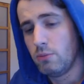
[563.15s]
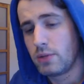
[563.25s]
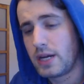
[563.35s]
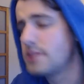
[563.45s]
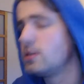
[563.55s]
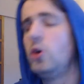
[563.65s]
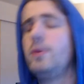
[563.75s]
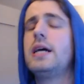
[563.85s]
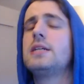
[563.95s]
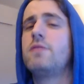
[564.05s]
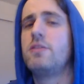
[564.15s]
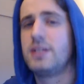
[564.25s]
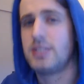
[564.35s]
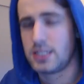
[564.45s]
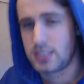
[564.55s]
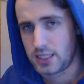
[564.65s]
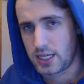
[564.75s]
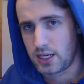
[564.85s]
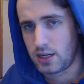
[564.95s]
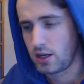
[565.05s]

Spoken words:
Guys, I hope you guys are having a fantastic day.